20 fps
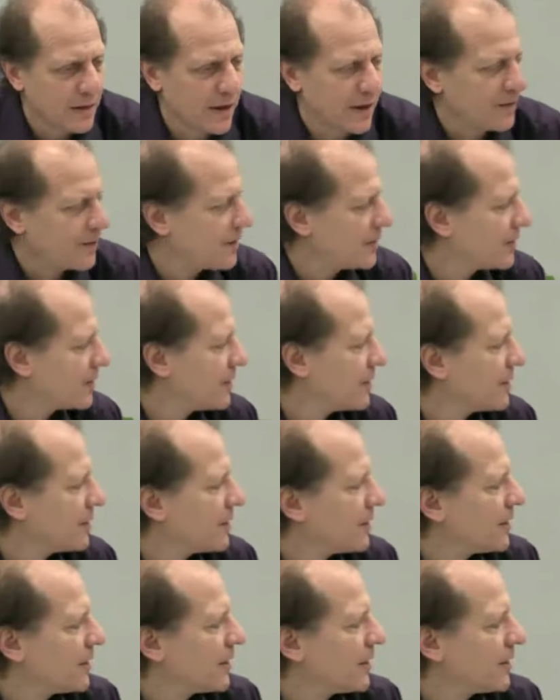And then
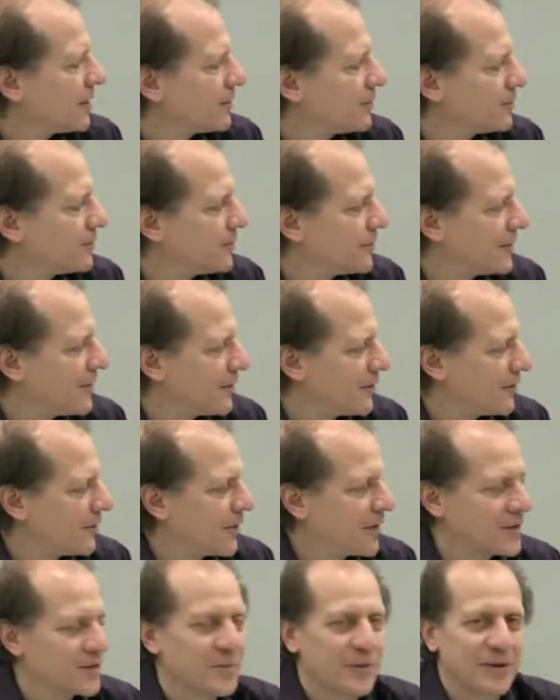now I
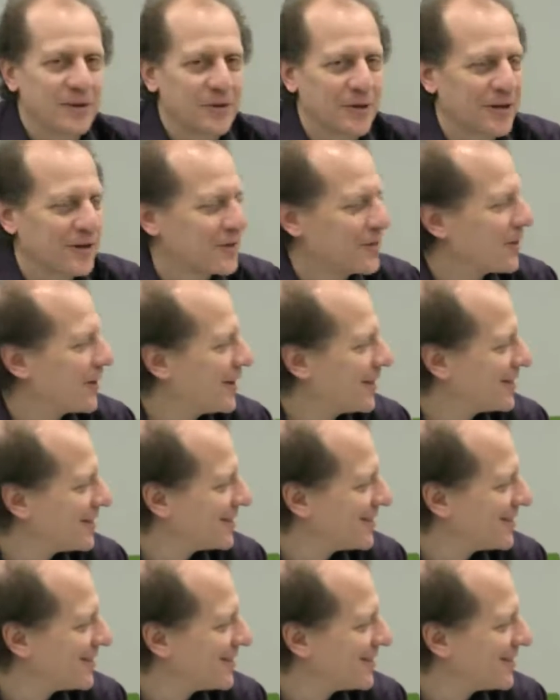lost my train of thought.